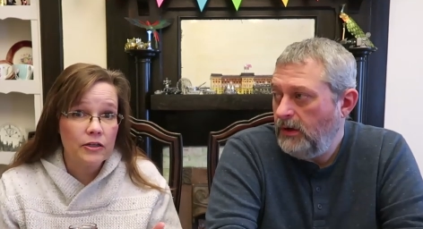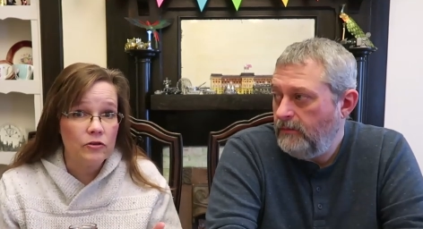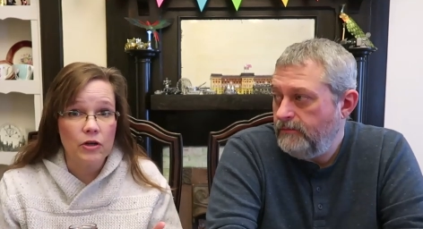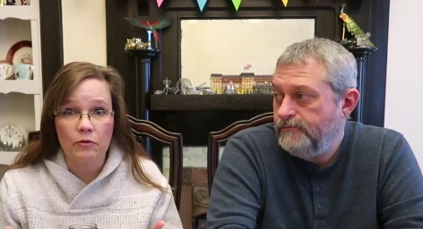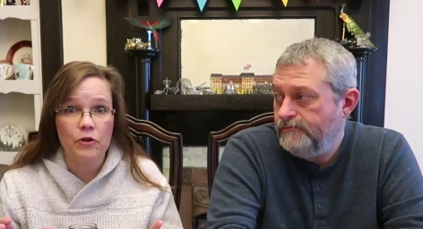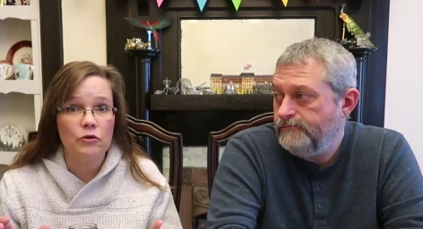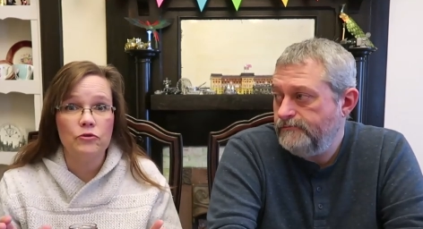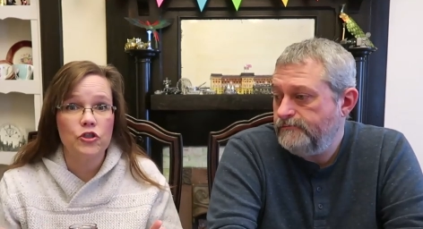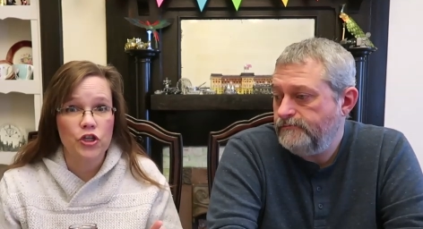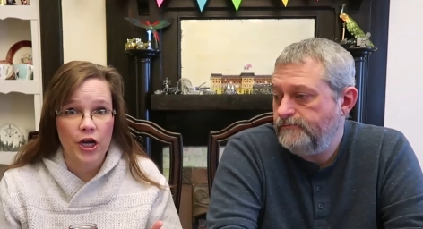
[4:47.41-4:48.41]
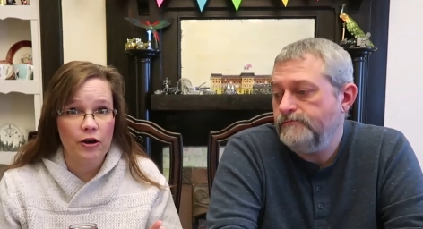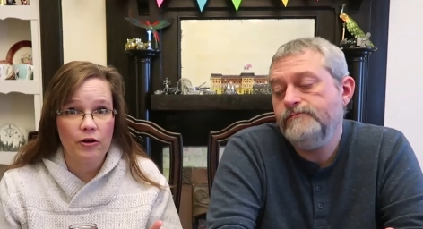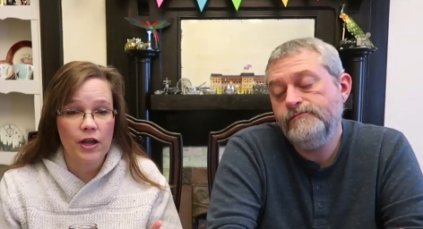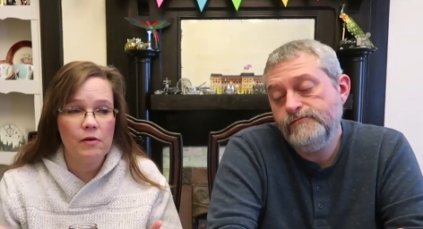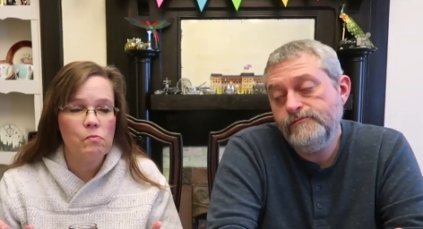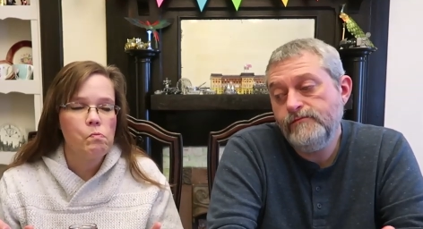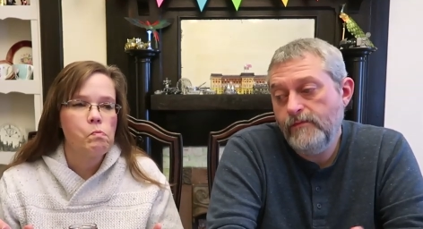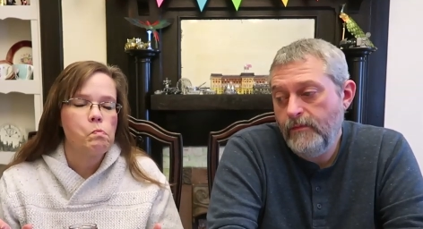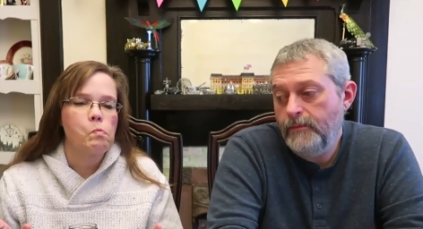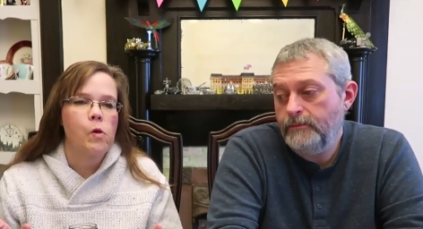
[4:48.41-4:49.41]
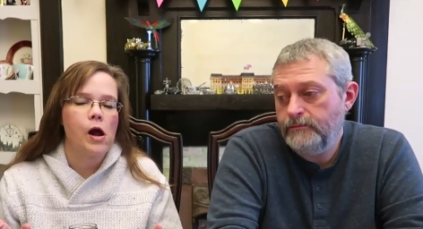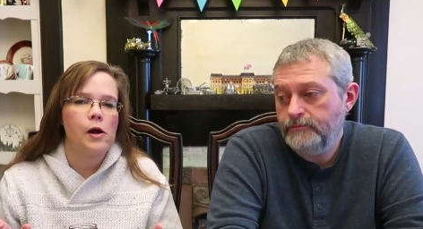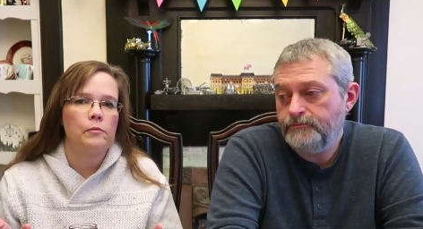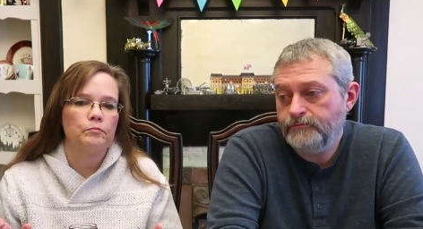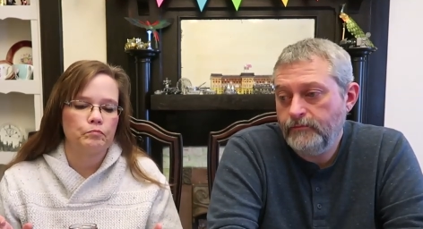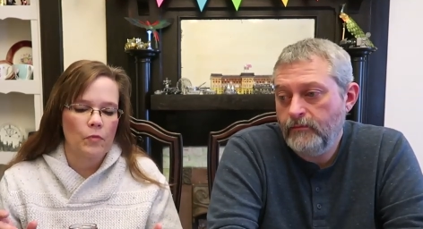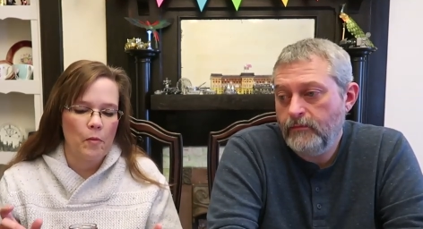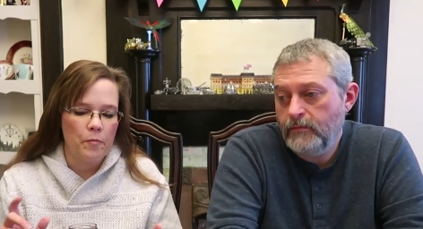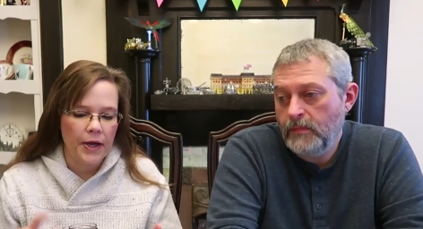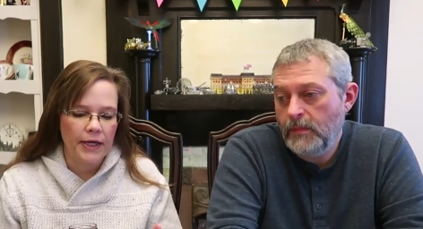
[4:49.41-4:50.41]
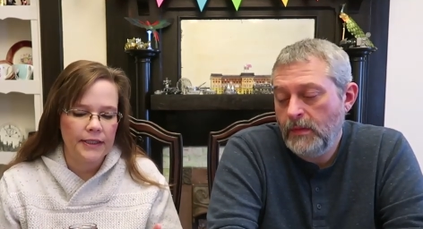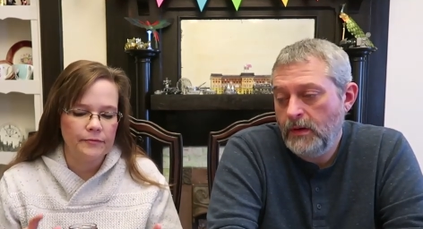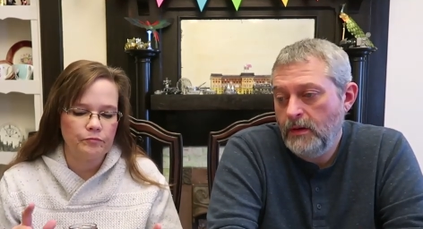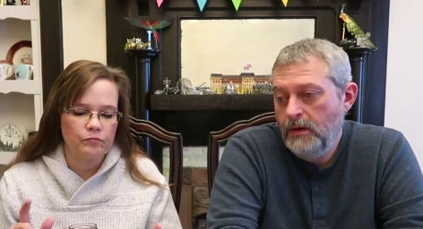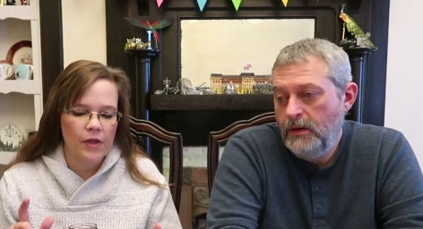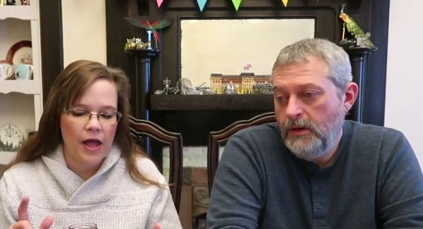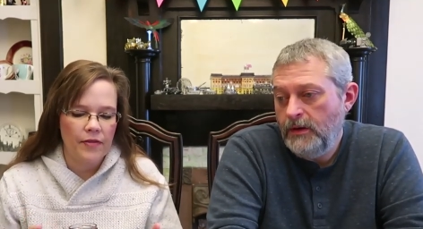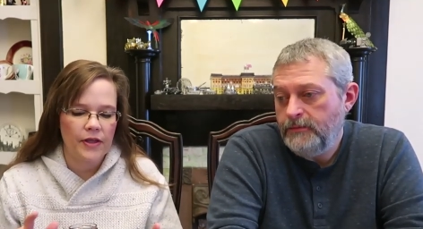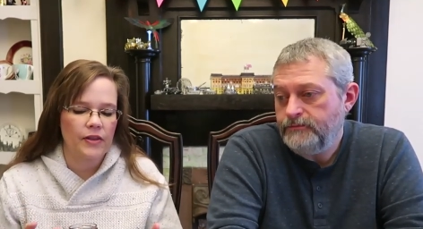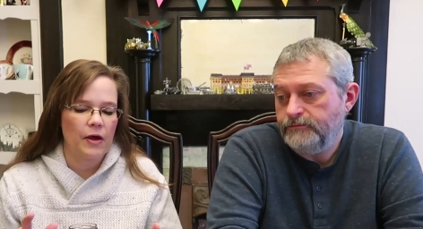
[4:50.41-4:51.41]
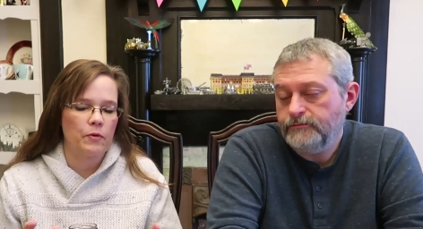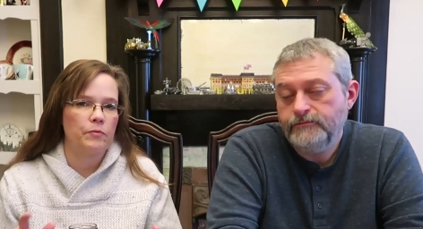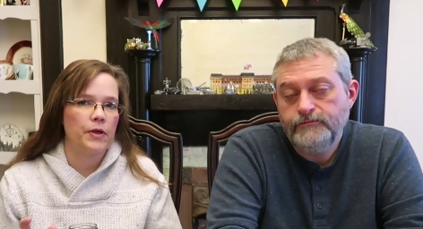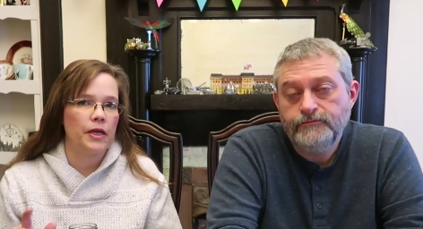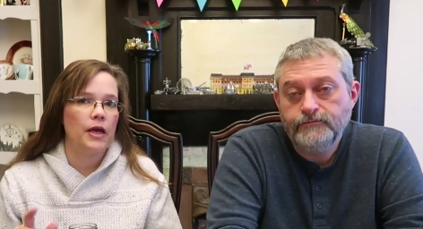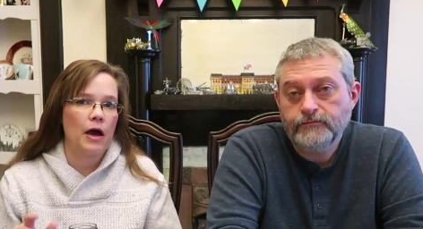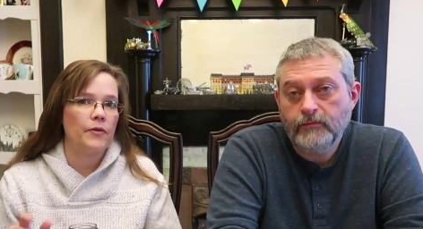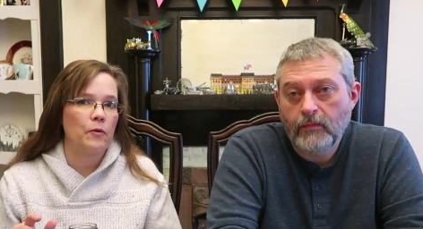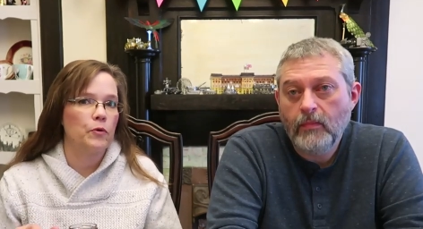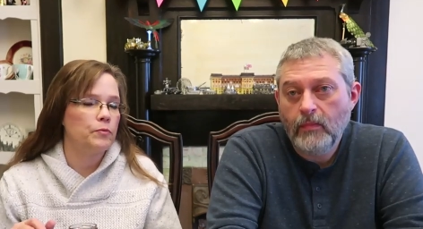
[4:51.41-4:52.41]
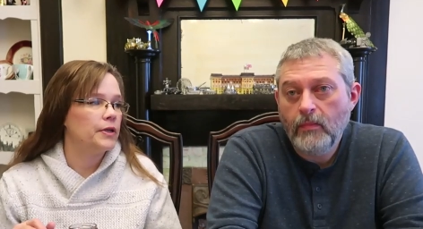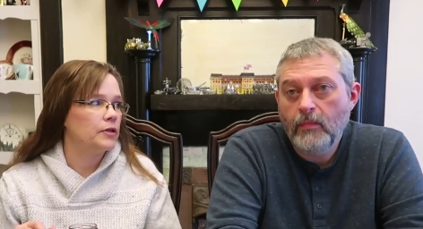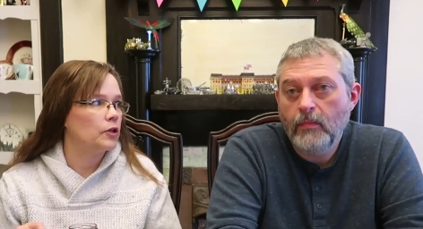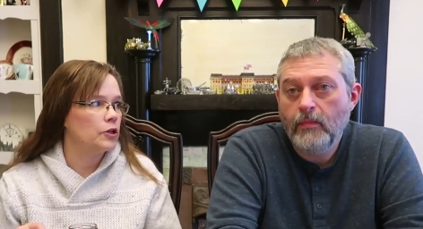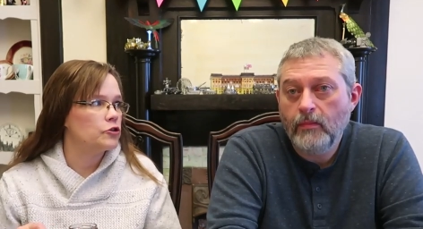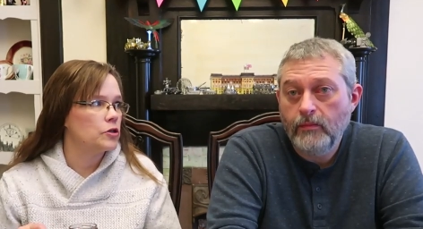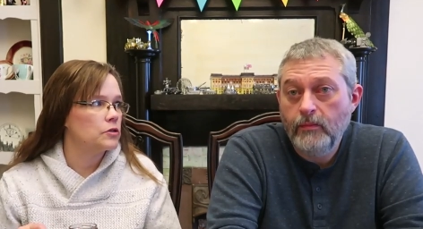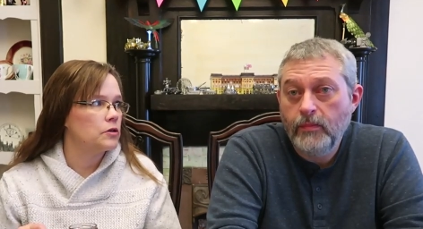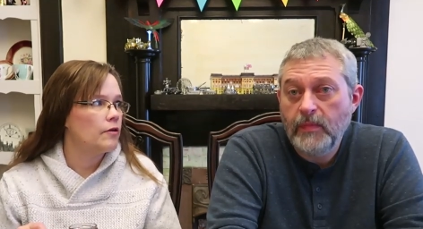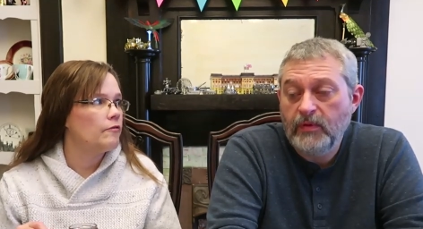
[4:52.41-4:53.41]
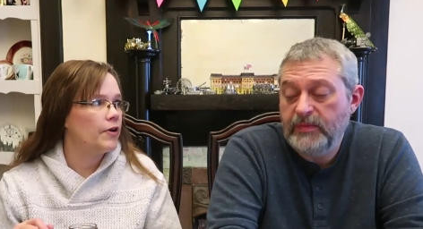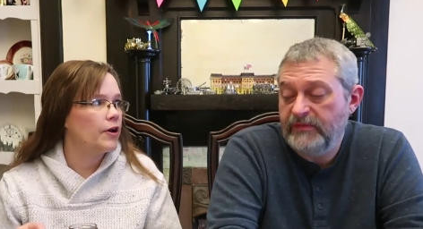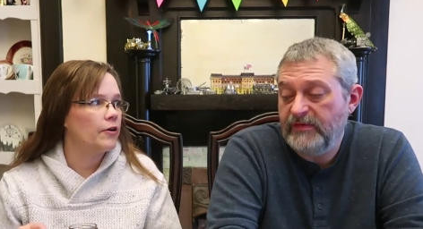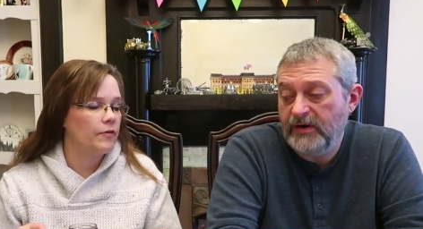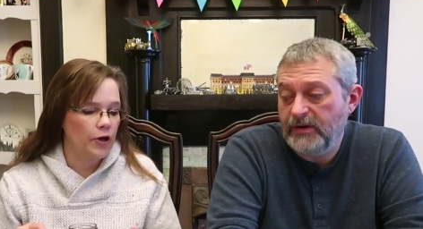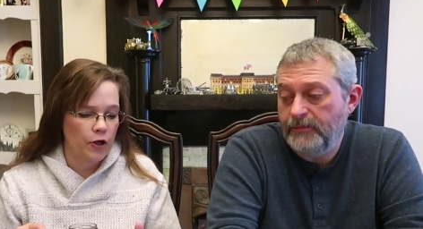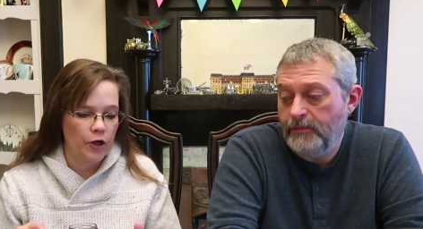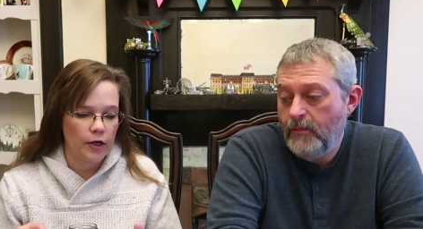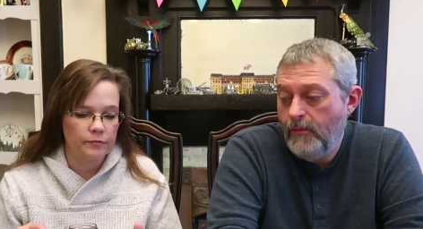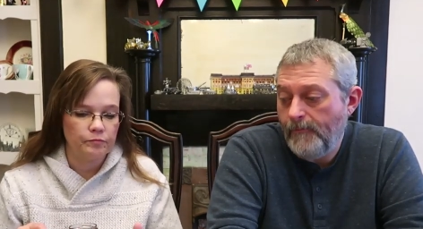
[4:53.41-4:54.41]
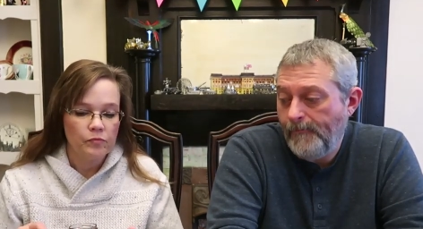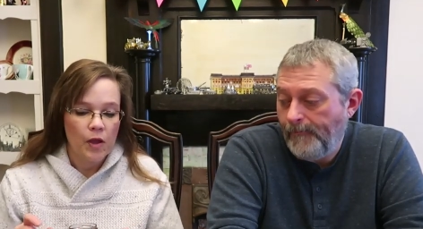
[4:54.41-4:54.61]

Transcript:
Speaker 1: You don't mm. use cherry, um, but I think that would be uh, that would be delicious. Would very, be very, very good. good.